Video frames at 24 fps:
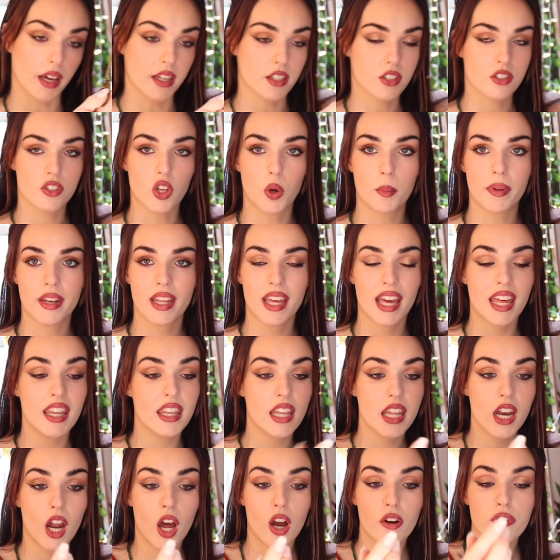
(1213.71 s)
But so many.
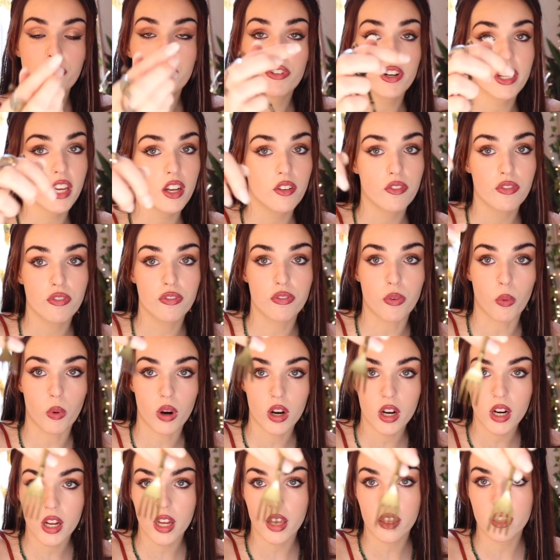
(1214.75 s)
And then a freaking
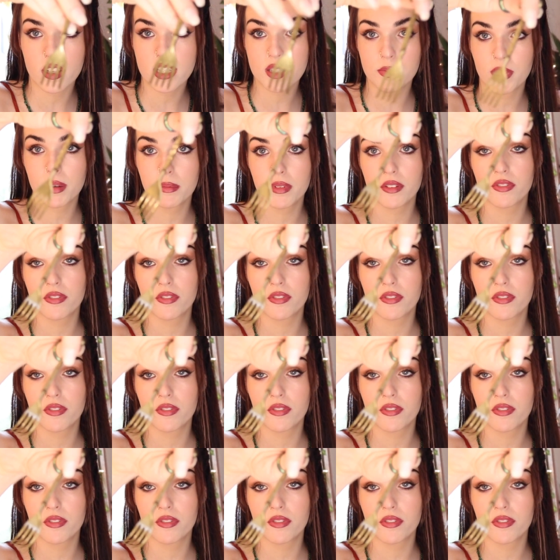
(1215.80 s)
fork. This